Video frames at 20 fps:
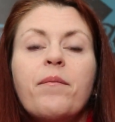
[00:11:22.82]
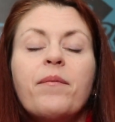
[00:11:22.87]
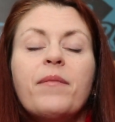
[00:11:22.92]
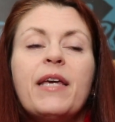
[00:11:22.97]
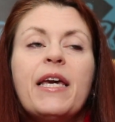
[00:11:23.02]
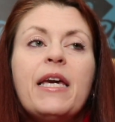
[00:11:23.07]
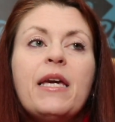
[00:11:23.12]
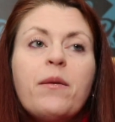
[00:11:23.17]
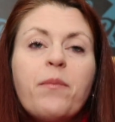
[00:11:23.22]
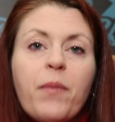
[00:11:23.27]

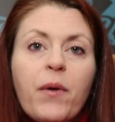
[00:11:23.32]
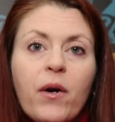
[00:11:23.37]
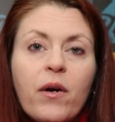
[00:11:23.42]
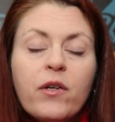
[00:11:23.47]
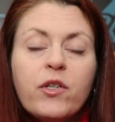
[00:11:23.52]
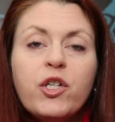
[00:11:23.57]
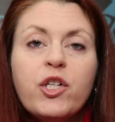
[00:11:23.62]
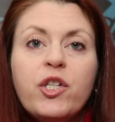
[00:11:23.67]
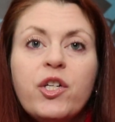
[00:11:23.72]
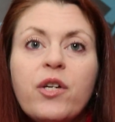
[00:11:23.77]

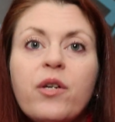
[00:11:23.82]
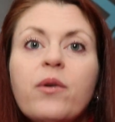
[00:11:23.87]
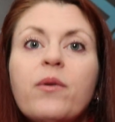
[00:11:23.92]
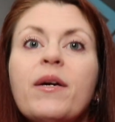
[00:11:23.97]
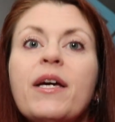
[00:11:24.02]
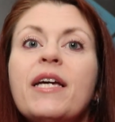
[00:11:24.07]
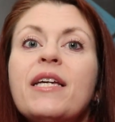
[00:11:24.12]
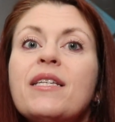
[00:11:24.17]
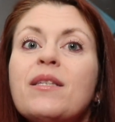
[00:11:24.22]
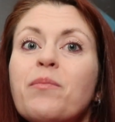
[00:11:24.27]
keeper to do
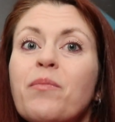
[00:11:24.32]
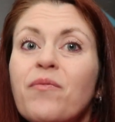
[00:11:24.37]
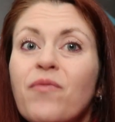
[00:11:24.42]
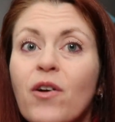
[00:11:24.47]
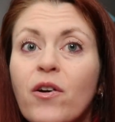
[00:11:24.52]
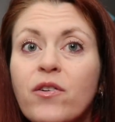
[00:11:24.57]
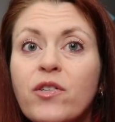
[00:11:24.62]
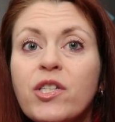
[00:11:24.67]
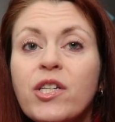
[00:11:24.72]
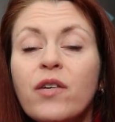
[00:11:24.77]
is
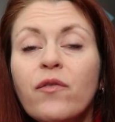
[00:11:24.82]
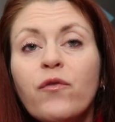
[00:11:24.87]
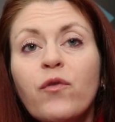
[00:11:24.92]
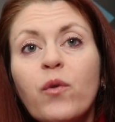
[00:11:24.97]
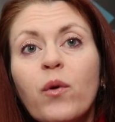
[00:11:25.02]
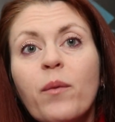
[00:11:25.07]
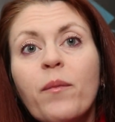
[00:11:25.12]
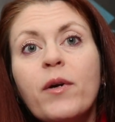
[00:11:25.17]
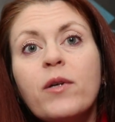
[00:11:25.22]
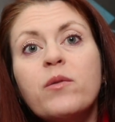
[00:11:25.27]
first and
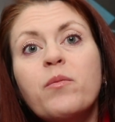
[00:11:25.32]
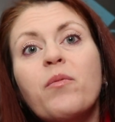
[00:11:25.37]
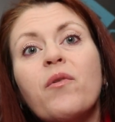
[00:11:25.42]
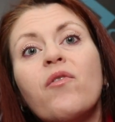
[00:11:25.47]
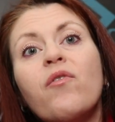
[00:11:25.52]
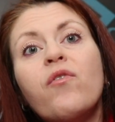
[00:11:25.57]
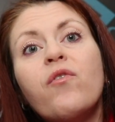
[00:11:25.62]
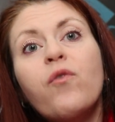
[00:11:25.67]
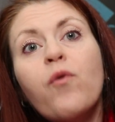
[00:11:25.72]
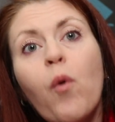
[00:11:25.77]
foremost,
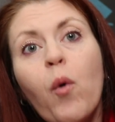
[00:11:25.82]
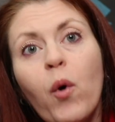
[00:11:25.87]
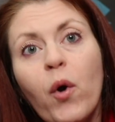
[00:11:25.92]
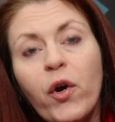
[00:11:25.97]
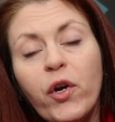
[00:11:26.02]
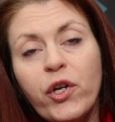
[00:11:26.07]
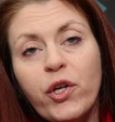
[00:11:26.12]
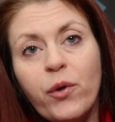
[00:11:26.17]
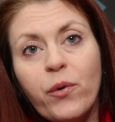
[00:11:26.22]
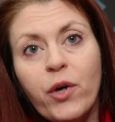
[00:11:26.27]

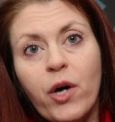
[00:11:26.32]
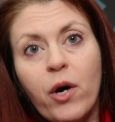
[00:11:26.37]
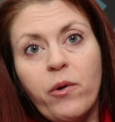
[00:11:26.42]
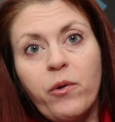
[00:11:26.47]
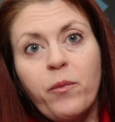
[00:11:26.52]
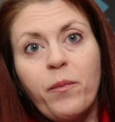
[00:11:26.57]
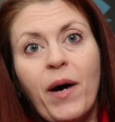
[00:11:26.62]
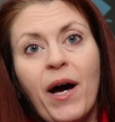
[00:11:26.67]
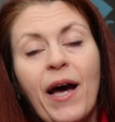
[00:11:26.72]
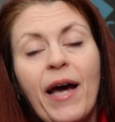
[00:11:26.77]
before you
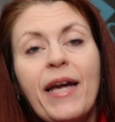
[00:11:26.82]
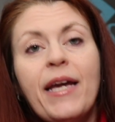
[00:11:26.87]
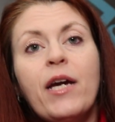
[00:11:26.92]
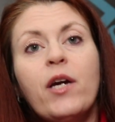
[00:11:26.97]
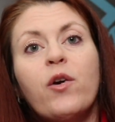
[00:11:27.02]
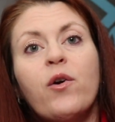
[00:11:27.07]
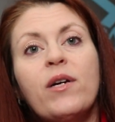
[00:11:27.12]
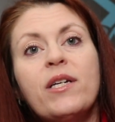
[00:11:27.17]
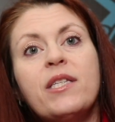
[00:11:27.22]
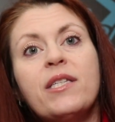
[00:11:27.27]
go buy a
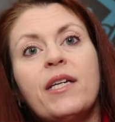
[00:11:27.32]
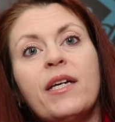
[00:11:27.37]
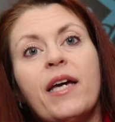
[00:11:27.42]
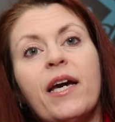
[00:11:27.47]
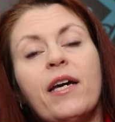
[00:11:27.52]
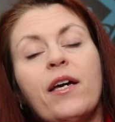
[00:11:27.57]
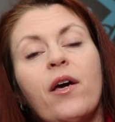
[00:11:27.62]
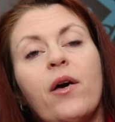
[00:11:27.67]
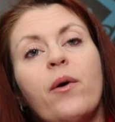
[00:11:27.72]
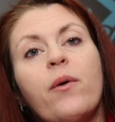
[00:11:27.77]
crested
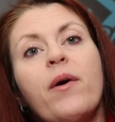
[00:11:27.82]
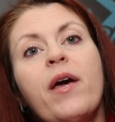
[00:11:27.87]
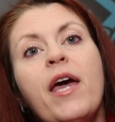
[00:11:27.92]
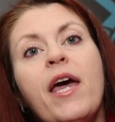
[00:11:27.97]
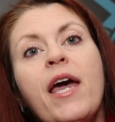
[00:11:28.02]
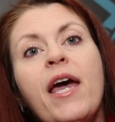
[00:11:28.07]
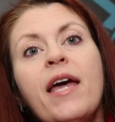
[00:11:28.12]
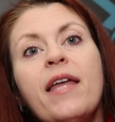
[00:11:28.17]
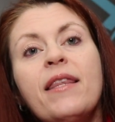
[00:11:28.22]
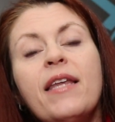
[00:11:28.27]
gecko
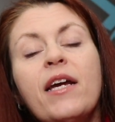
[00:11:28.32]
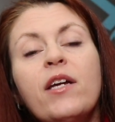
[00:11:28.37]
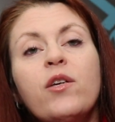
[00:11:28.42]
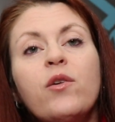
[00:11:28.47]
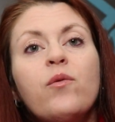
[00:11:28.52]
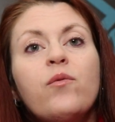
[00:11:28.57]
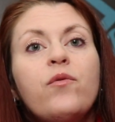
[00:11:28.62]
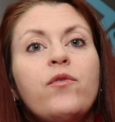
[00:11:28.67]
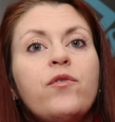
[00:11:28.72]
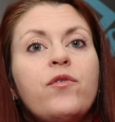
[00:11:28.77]
that
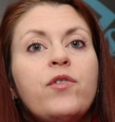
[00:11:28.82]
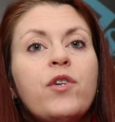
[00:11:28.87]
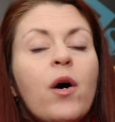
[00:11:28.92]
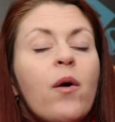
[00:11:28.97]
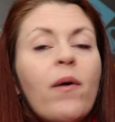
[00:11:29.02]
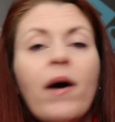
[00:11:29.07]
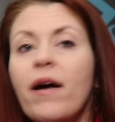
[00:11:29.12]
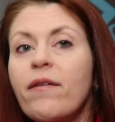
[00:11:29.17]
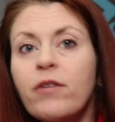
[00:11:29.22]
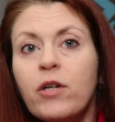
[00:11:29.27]
you
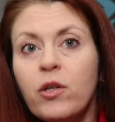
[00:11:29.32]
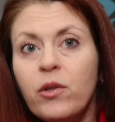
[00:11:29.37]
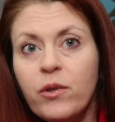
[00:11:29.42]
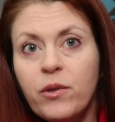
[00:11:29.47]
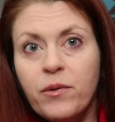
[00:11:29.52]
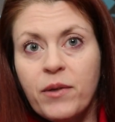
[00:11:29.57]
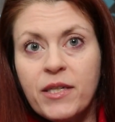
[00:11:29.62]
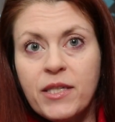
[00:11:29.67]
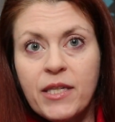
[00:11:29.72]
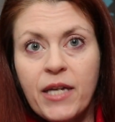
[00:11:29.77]
don't have a
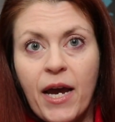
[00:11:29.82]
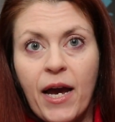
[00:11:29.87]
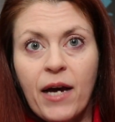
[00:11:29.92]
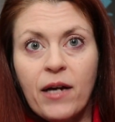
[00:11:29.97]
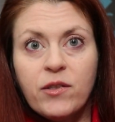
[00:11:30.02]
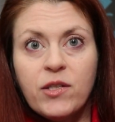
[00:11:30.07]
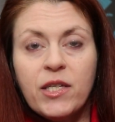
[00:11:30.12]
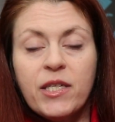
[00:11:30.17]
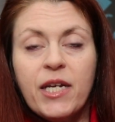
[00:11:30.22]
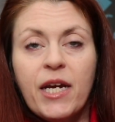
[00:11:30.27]
clue as to
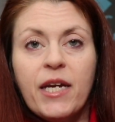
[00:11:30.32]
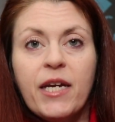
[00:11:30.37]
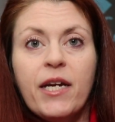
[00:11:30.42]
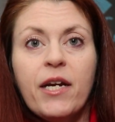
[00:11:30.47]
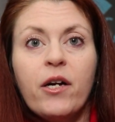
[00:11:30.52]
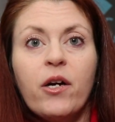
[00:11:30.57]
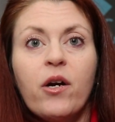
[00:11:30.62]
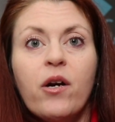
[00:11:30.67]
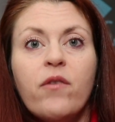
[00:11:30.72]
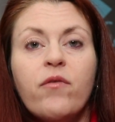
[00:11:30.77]
how to take
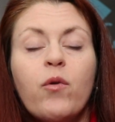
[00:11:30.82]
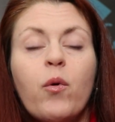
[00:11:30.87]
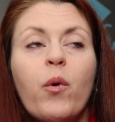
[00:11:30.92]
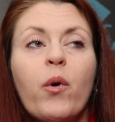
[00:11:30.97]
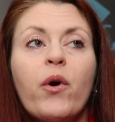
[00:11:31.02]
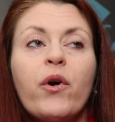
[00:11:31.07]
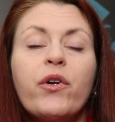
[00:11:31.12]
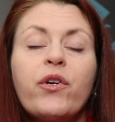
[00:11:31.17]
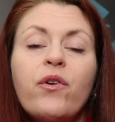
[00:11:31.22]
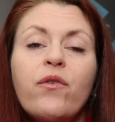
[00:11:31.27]
care of,
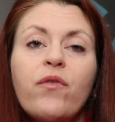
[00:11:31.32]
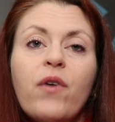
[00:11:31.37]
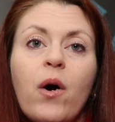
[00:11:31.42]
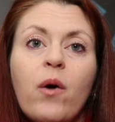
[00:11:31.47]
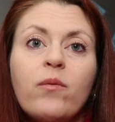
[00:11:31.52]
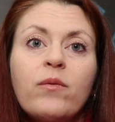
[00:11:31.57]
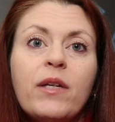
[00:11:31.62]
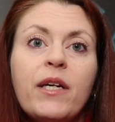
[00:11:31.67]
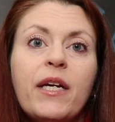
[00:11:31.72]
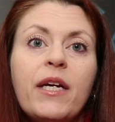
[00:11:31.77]
or you've
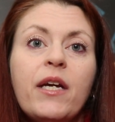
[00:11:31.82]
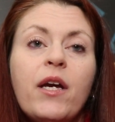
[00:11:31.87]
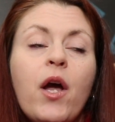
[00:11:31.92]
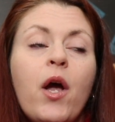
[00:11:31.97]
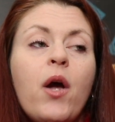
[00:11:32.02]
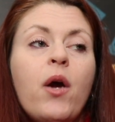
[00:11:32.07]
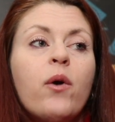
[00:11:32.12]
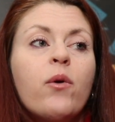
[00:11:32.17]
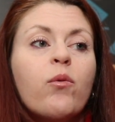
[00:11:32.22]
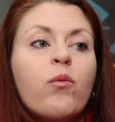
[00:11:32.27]
only
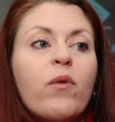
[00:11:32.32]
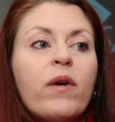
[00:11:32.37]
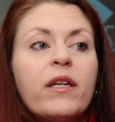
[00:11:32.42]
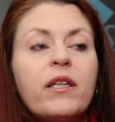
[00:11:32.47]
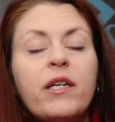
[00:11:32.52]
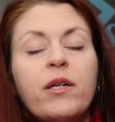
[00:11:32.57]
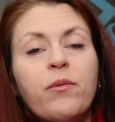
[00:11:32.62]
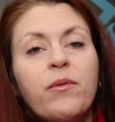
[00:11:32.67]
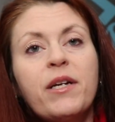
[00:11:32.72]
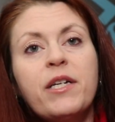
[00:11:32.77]

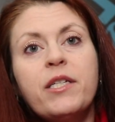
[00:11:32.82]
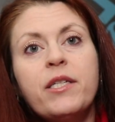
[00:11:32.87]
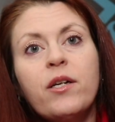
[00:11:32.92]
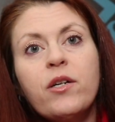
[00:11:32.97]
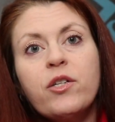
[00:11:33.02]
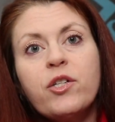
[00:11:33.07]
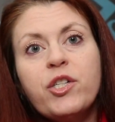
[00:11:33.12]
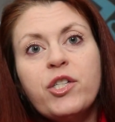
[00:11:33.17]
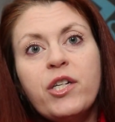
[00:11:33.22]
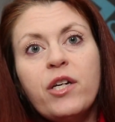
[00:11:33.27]
really
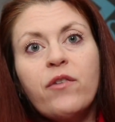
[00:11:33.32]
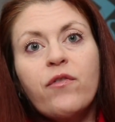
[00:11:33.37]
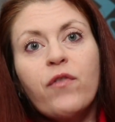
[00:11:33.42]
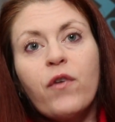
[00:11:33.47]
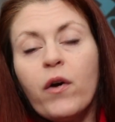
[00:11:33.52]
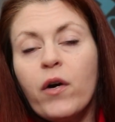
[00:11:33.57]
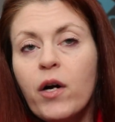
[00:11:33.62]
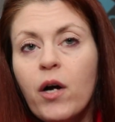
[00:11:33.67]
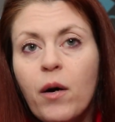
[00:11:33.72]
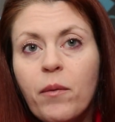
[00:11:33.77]
researched it
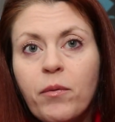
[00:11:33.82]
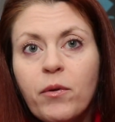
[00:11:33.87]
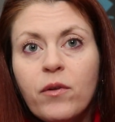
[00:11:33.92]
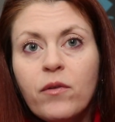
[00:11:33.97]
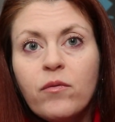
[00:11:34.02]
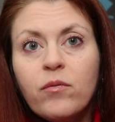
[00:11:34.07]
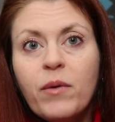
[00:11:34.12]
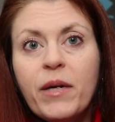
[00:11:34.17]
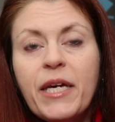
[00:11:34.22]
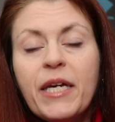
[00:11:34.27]
for a couple
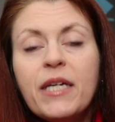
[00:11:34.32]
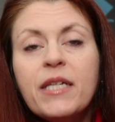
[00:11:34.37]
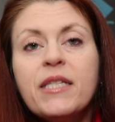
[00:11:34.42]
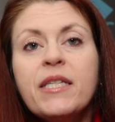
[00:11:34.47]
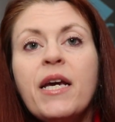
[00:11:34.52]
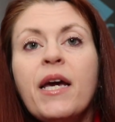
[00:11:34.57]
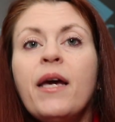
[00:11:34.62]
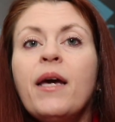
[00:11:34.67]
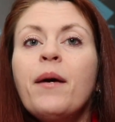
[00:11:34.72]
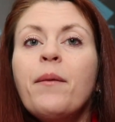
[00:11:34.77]
of weeks,
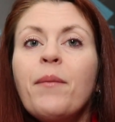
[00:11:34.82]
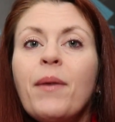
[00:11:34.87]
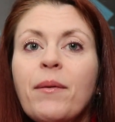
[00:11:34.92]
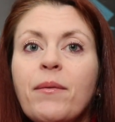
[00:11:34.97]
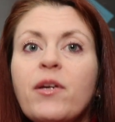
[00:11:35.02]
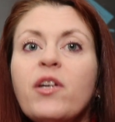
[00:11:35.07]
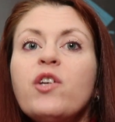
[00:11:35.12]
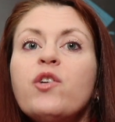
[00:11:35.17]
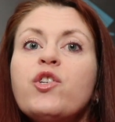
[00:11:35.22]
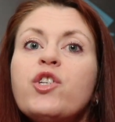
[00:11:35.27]

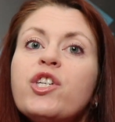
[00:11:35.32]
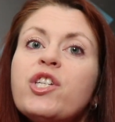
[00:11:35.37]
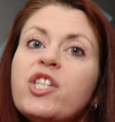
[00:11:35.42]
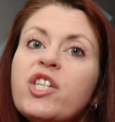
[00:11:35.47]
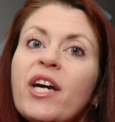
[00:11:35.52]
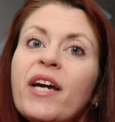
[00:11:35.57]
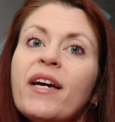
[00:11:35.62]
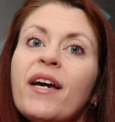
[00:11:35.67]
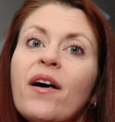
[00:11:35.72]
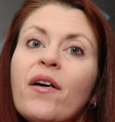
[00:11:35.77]
maybe you should
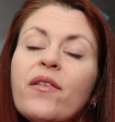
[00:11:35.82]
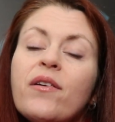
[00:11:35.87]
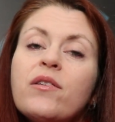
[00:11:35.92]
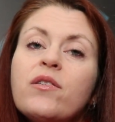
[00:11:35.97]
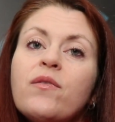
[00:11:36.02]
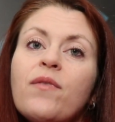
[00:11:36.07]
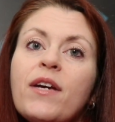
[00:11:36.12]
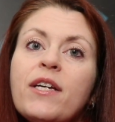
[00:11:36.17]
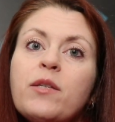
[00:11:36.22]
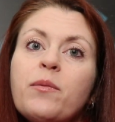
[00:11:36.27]
check out
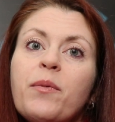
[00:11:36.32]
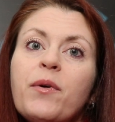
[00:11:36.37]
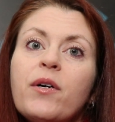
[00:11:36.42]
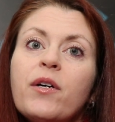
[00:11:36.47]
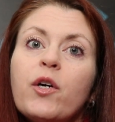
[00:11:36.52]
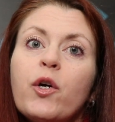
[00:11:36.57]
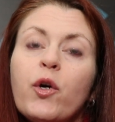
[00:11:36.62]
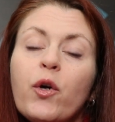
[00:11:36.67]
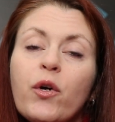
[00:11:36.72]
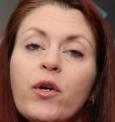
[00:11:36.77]
those
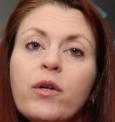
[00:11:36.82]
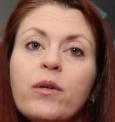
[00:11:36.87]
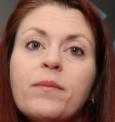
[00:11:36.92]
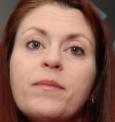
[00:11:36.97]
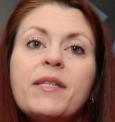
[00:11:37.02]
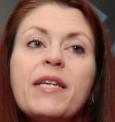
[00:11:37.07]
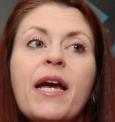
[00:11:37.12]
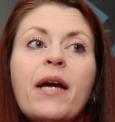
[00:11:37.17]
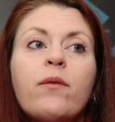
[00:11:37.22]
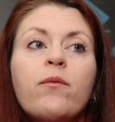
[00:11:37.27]
Facebook
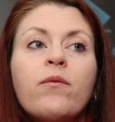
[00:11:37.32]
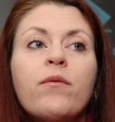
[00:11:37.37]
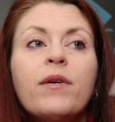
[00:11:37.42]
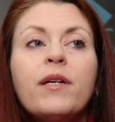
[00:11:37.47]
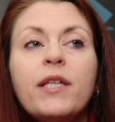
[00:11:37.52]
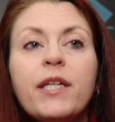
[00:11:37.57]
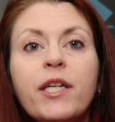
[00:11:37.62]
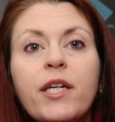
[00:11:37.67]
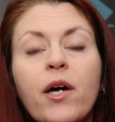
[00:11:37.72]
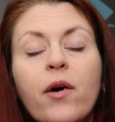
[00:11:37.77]
groups and
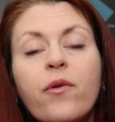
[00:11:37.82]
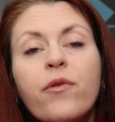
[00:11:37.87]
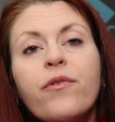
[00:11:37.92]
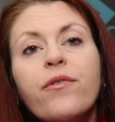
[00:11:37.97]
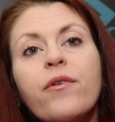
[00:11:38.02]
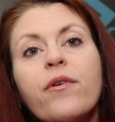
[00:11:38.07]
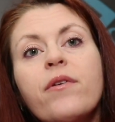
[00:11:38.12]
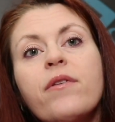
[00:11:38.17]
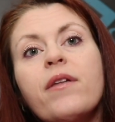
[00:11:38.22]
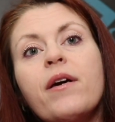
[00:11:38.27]
really go
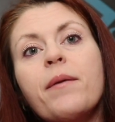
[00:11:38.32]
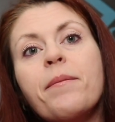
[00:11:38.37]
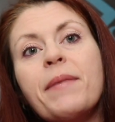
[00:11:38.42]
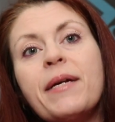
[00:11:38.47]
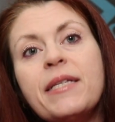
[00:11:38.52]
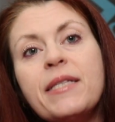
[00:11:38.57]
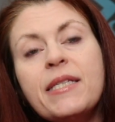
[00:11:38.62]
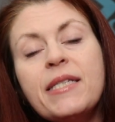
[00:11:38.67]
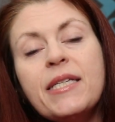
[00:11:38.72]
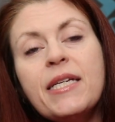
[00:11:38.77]
through them
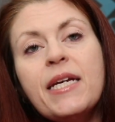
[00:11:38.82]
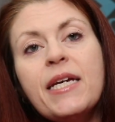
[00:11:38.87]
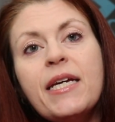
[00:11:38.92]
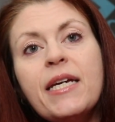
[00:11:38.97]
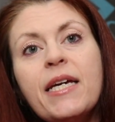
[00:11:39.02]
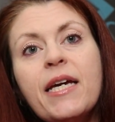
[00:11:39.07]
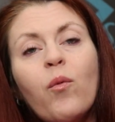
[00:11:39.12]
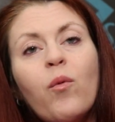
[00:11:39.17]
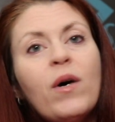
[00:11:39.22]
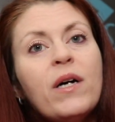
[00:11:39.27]
and
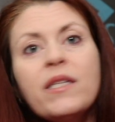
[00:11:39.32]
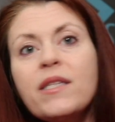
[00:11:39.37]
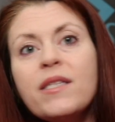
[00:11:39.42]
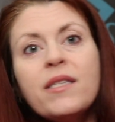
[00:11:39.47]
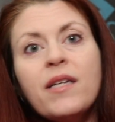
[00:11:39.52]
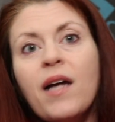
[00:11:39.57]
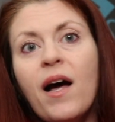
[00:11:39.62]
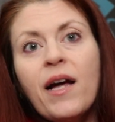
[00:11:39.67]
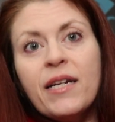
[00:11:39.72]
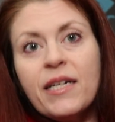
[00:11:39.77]
see what's
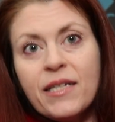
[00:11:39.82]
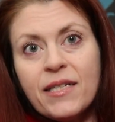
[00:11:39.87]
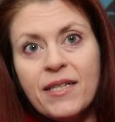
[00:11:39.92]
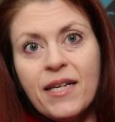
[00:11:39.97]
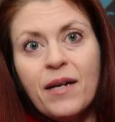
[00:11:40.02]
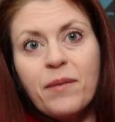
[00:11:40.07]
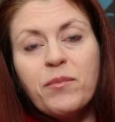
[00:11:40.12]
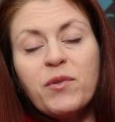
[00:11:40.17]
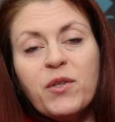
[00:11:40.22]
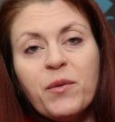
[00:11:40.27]
not
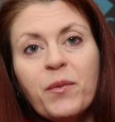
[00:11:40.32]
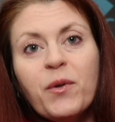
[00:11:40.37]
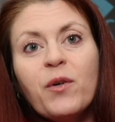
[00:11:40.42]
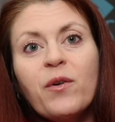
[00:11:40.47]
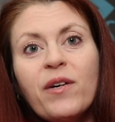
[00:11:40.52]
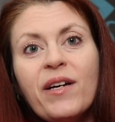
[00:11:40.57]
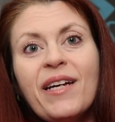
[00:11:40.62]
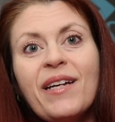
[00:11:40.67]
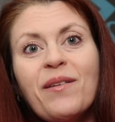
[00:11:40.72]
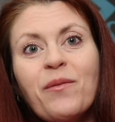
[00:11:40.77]

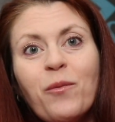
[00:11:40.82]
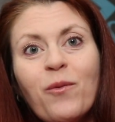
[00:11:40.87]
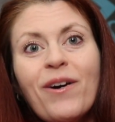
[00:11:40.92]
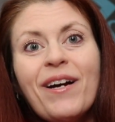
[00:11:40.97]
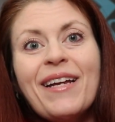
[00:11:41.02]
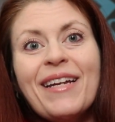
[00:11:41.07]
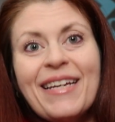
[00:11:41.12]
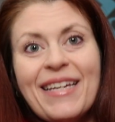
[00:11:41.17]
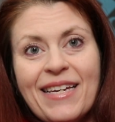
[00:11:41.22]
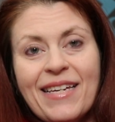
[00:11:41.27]
acceptable and
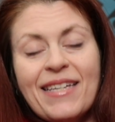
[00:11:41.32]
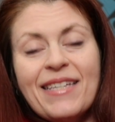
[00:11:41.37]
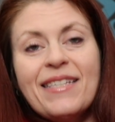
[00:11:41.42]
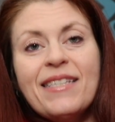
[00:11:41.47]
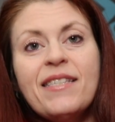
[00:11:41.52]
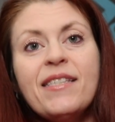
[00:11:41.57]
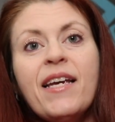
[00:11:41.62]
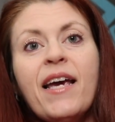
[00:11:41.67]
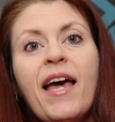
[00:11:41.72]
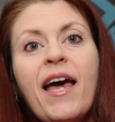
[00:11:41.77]
what
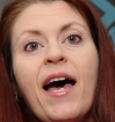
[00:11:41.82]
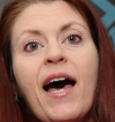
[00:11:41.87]
is.